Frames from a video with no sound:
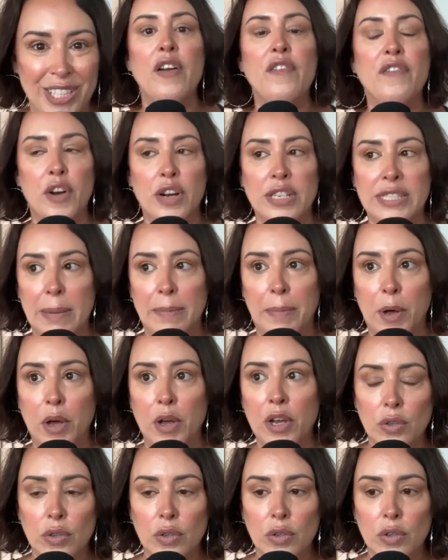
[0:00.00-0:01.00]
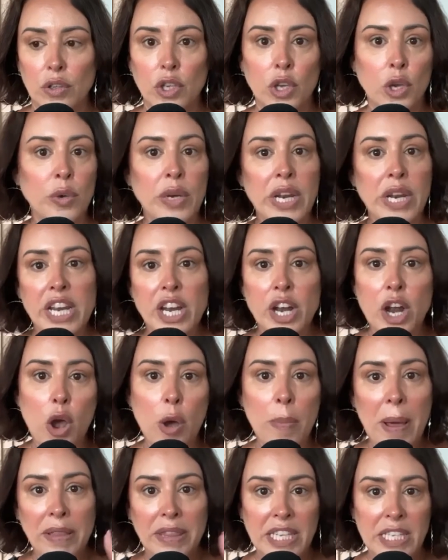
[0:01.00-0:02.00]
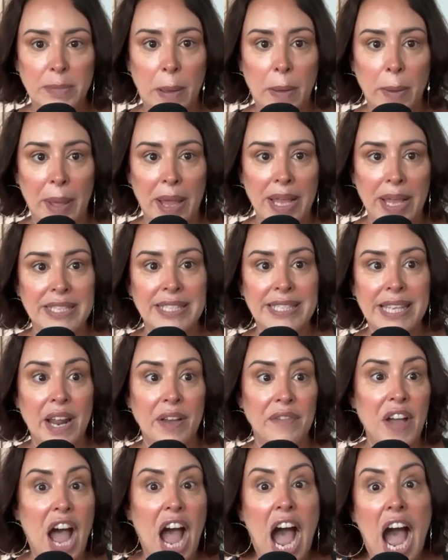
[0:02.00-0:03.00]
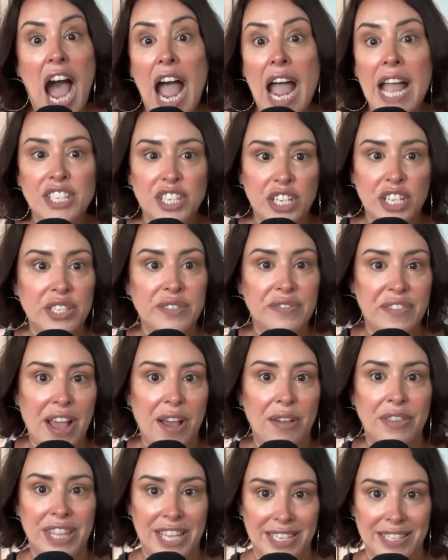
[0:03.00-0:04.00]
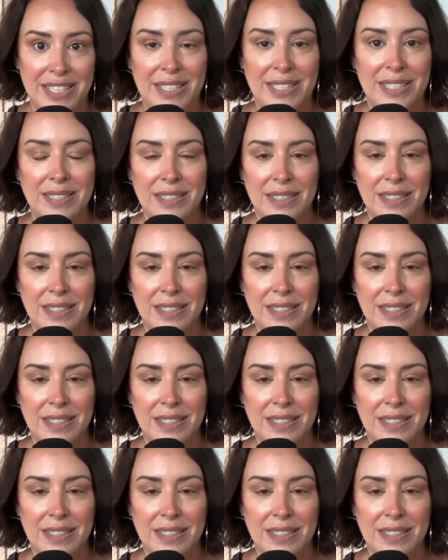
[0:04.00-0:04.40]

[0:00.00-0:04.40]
For example, you need to know about this, blah, blah, blah, instead of I just found this